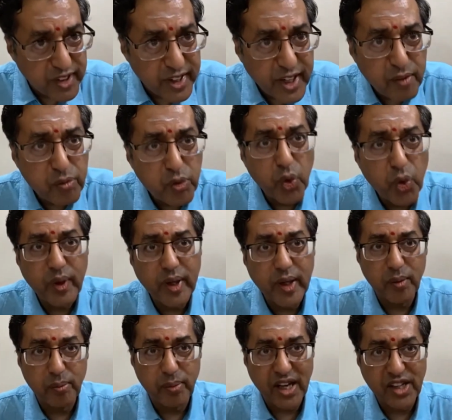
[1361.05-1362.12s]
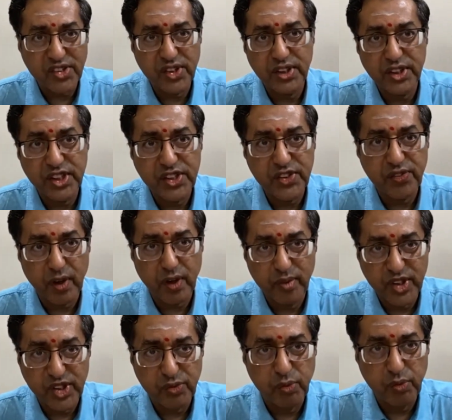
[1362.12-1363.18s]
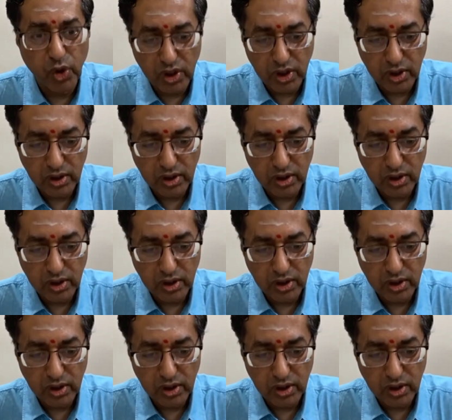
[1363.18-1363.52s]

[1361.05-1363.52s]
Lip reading: very moving passages from his book,